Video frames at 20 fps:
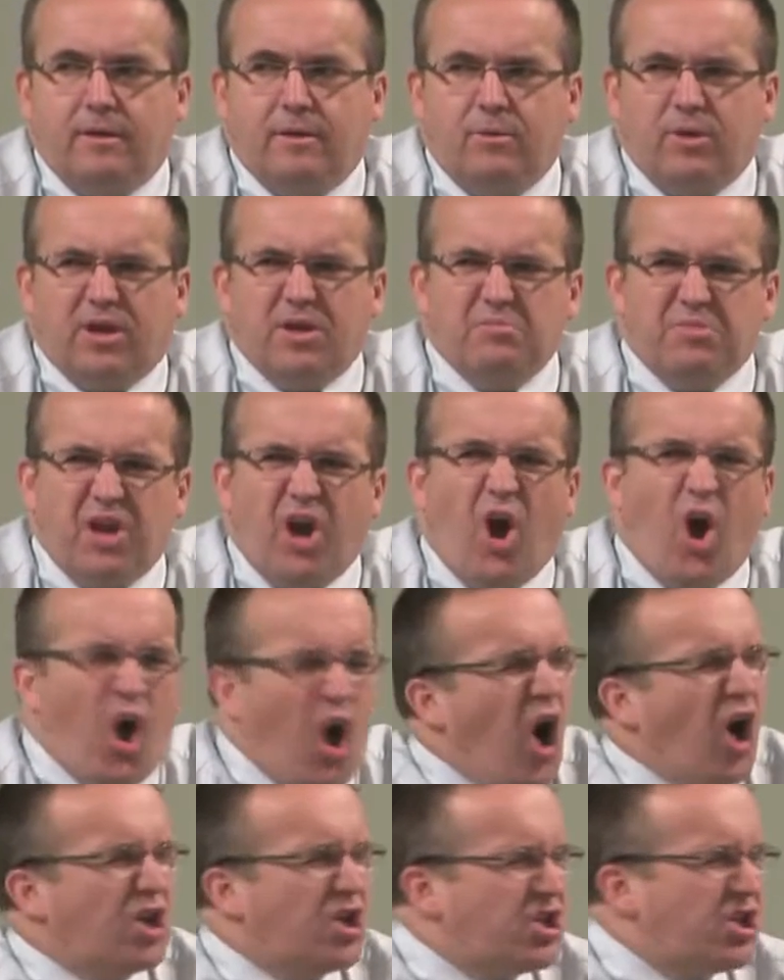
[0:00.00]
We can be
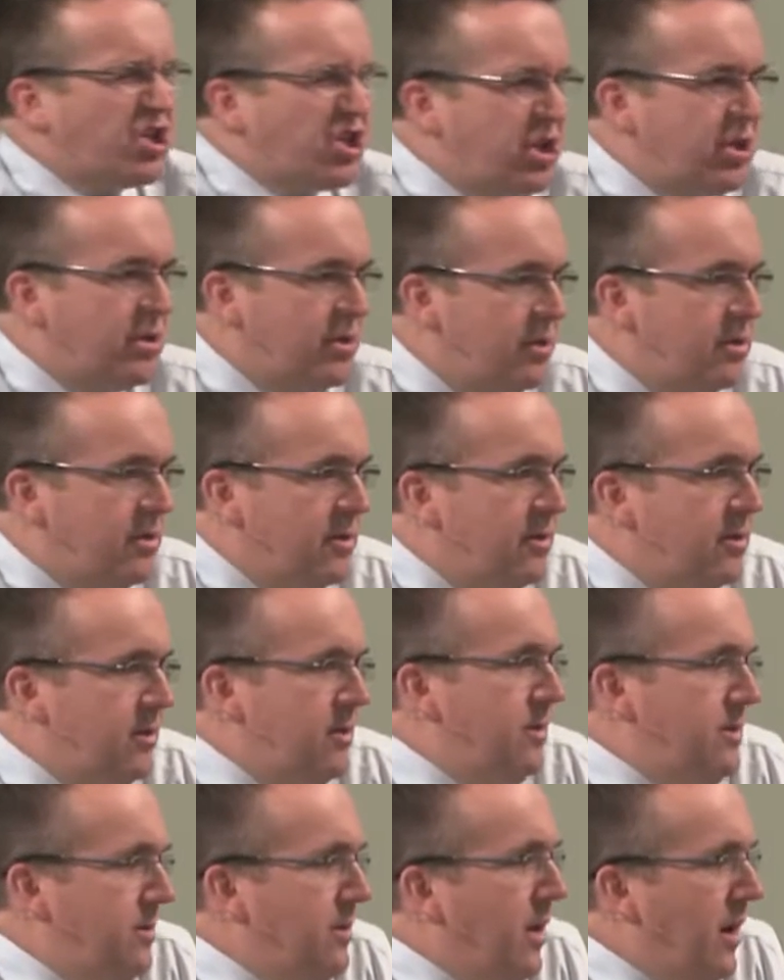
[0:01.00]
harsh
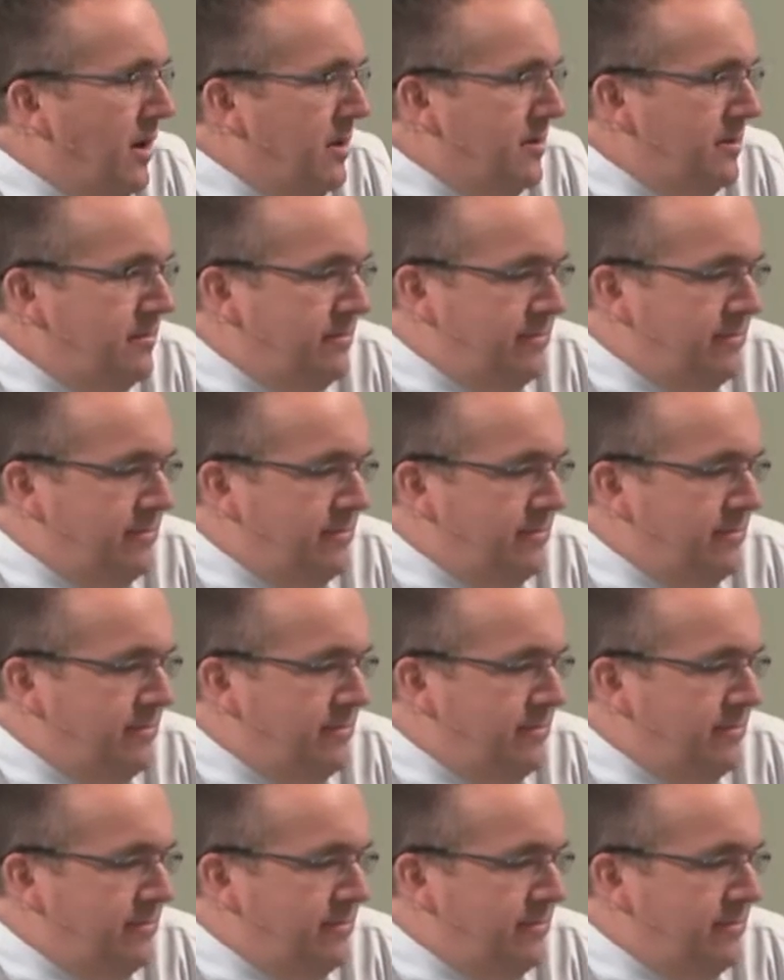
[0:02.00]
in that.